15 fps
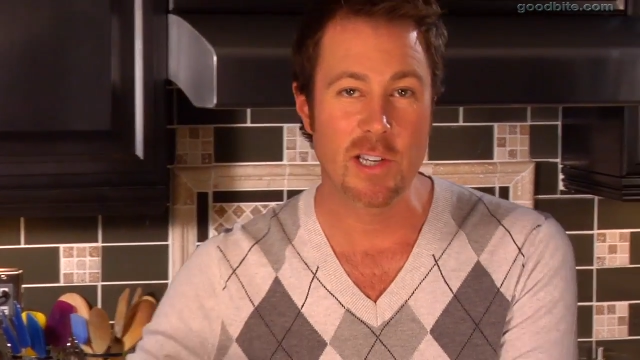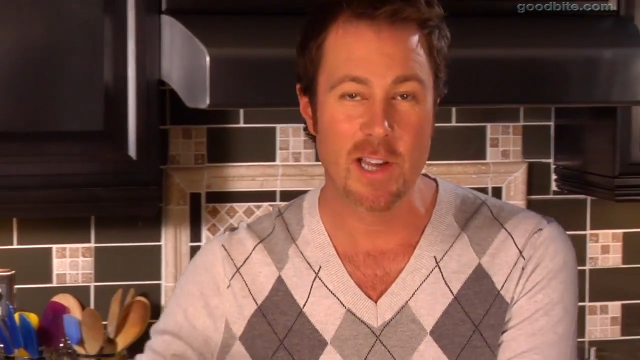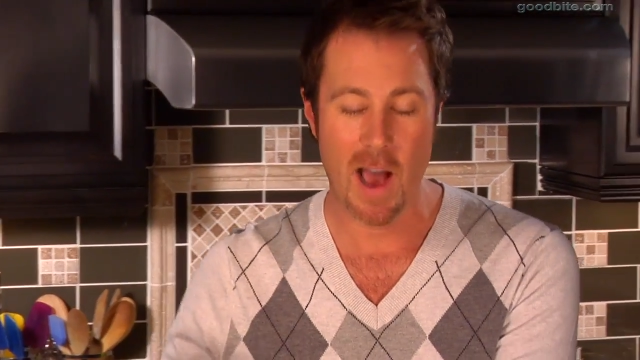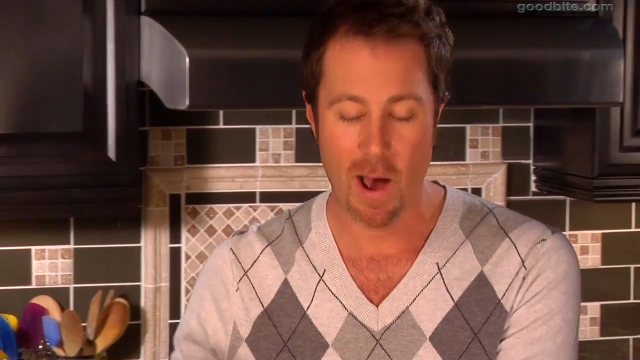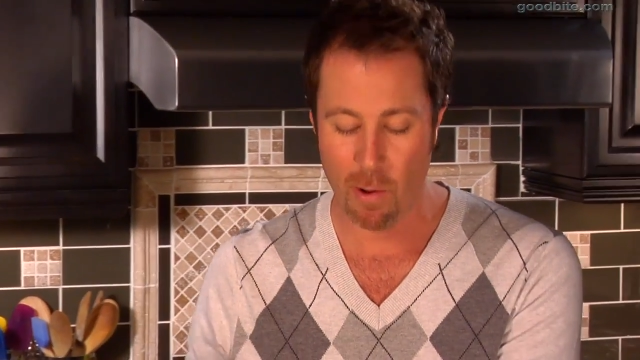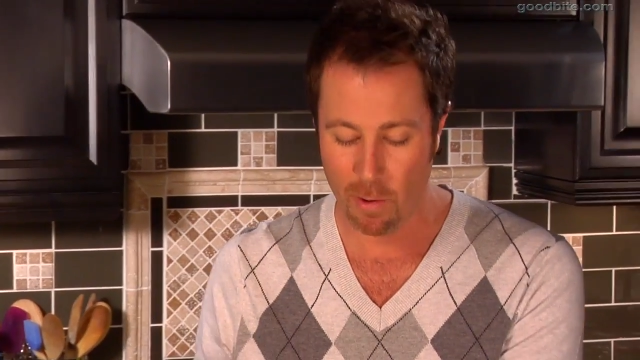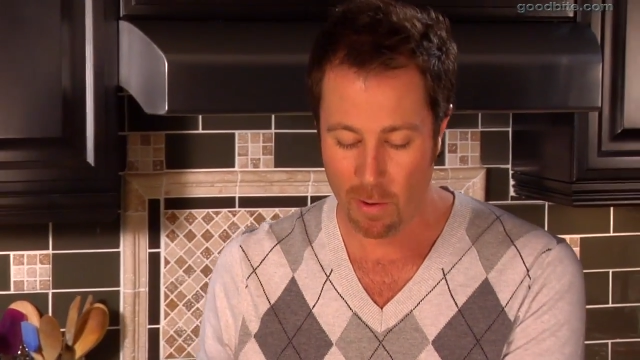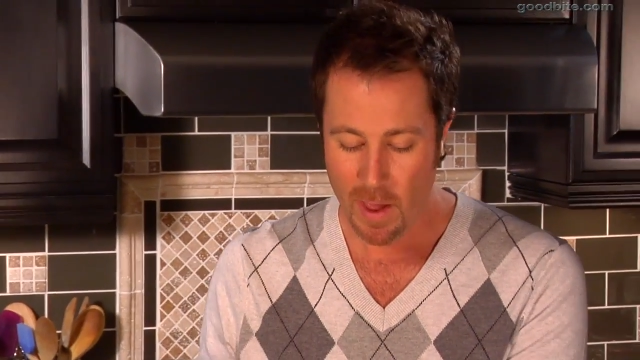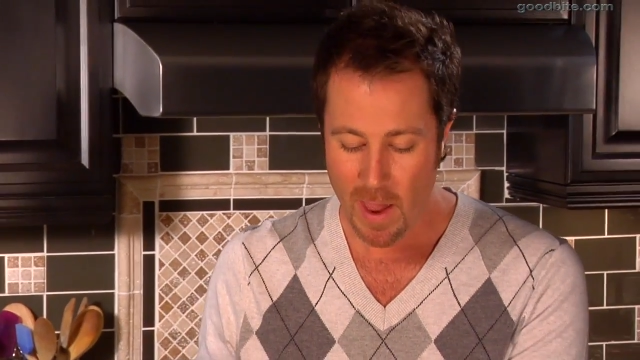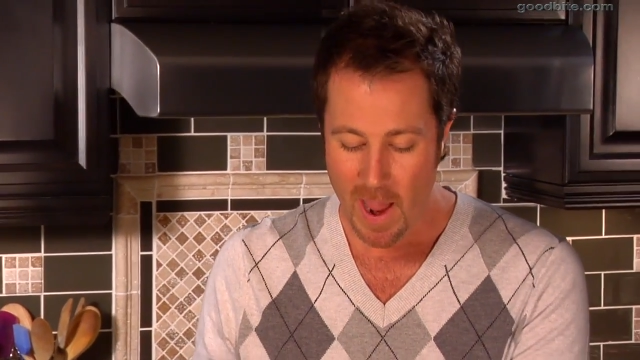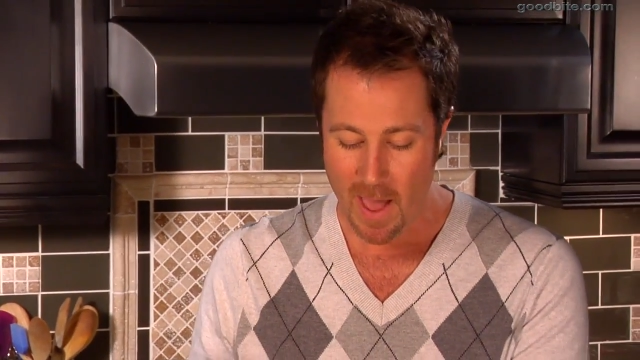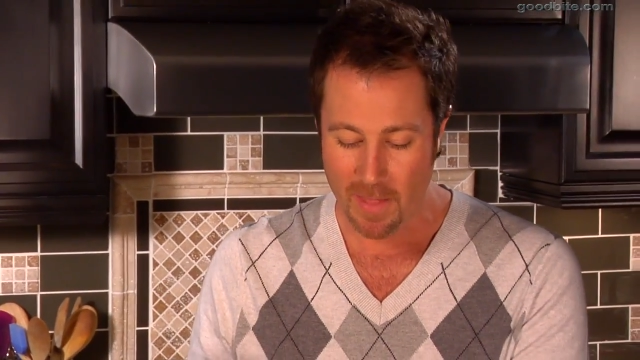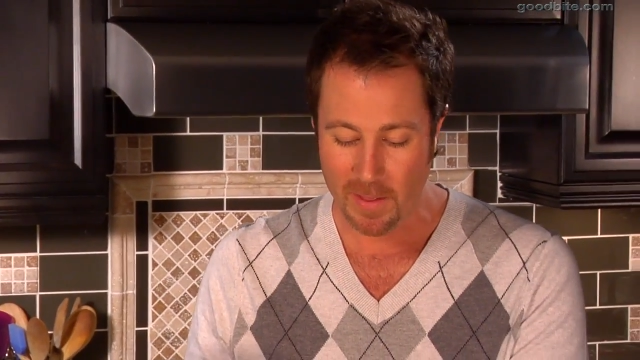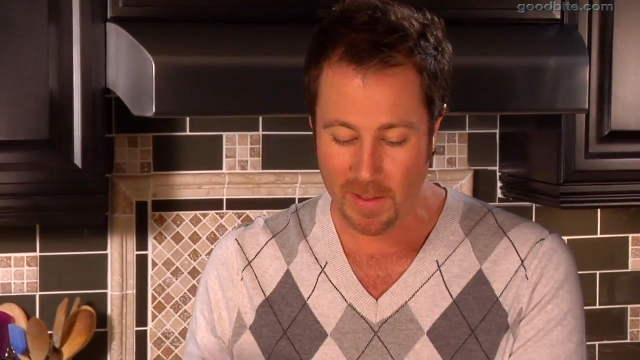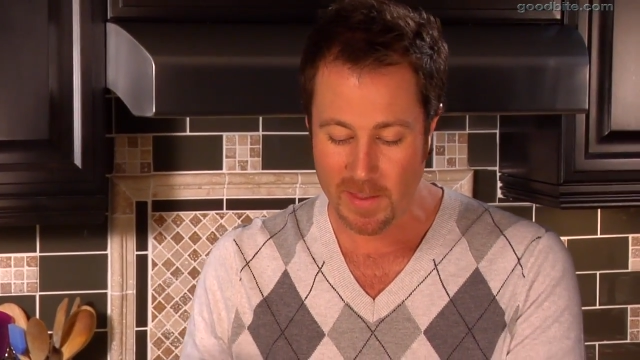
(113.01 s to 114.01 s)
towel
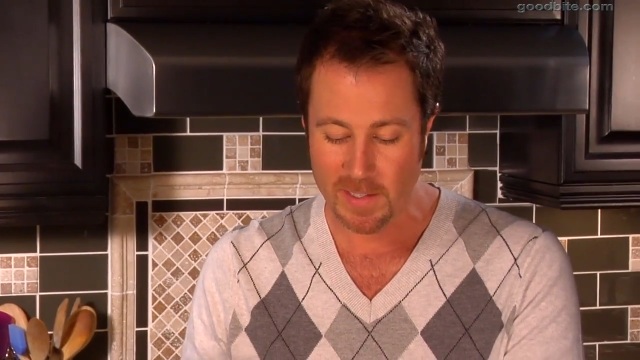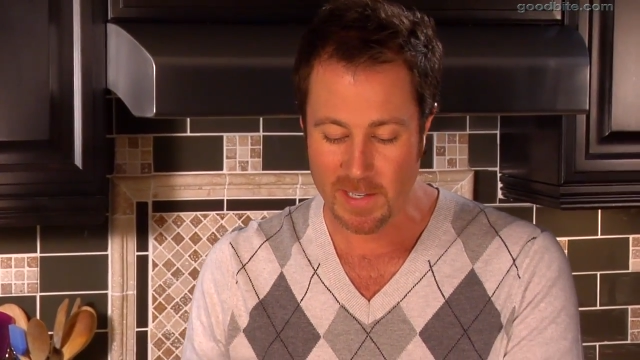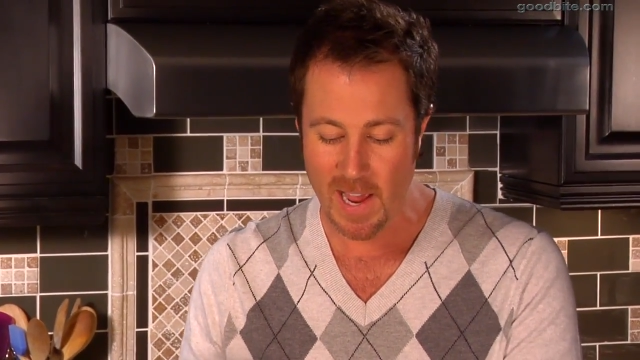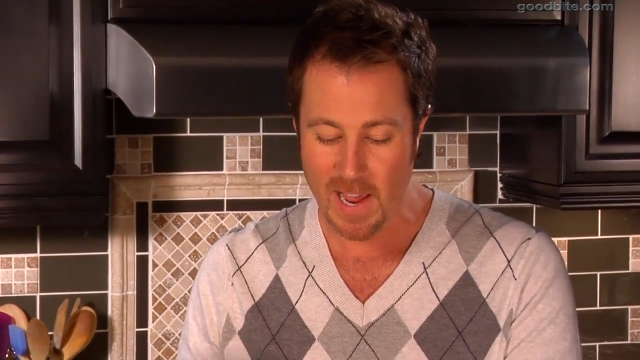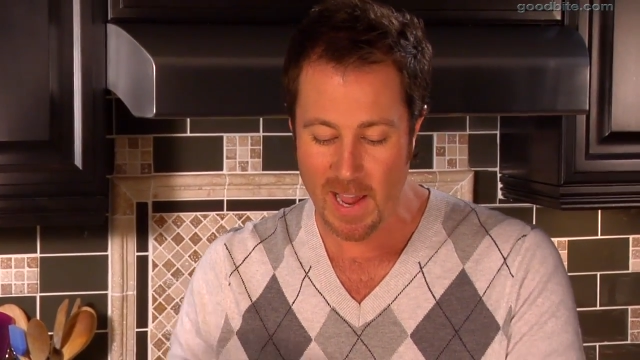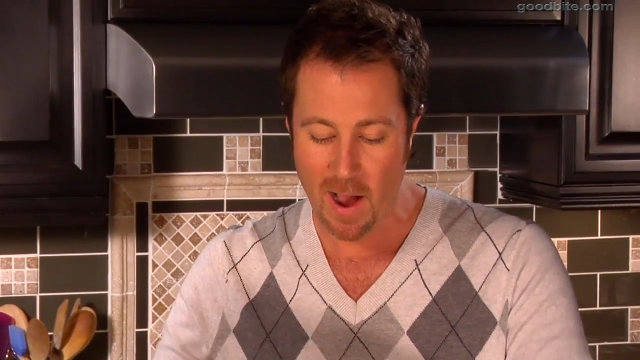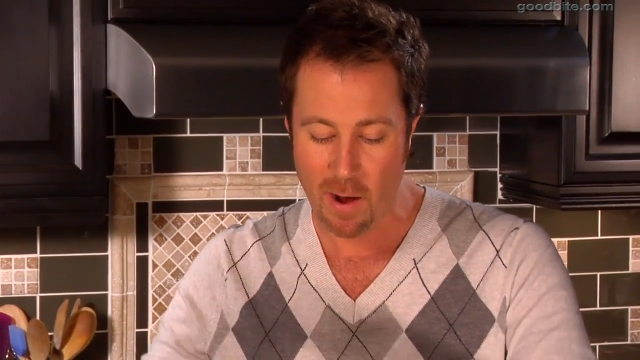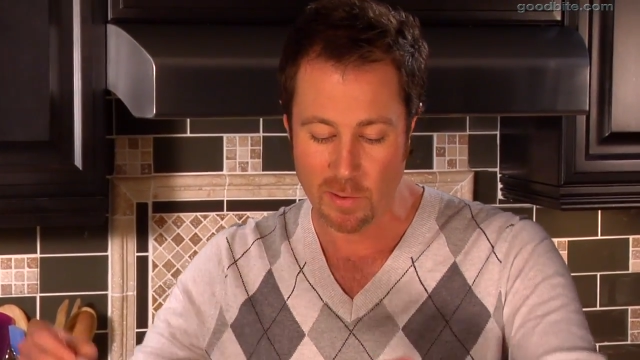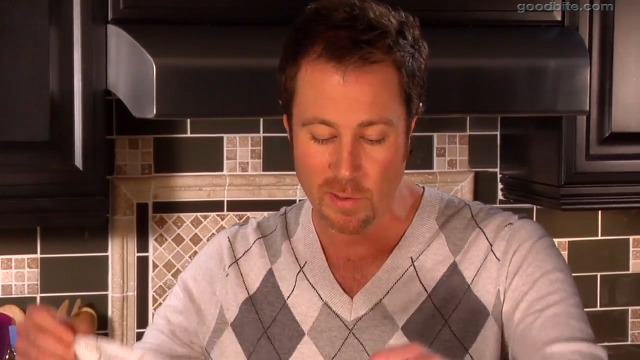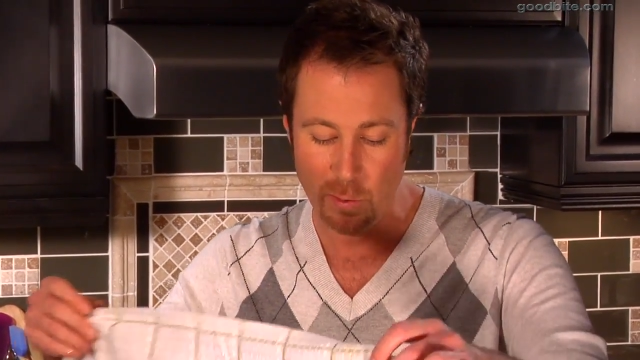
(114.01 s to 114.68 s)
and let this hang out